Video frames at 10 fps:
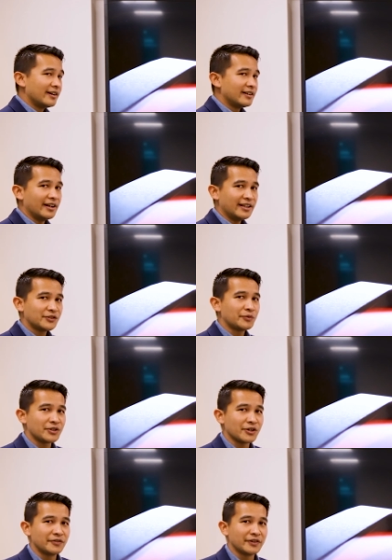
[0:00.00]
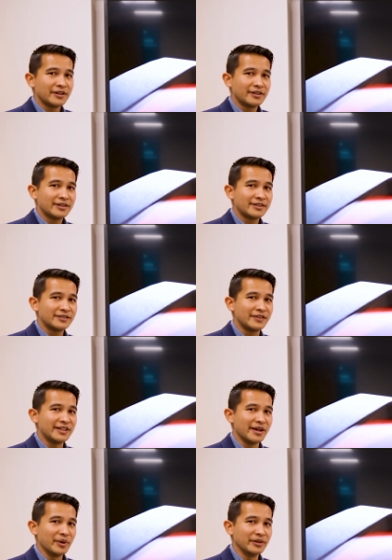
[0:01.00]
Now let's switch over to the
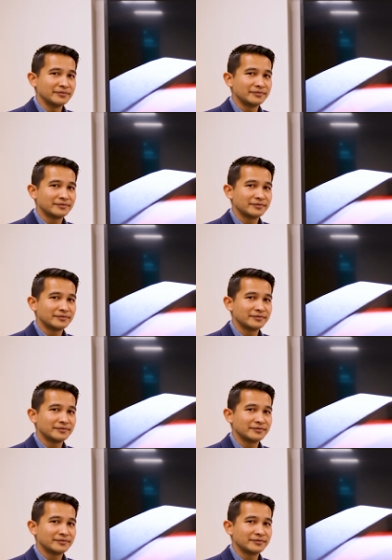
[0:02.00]
demo.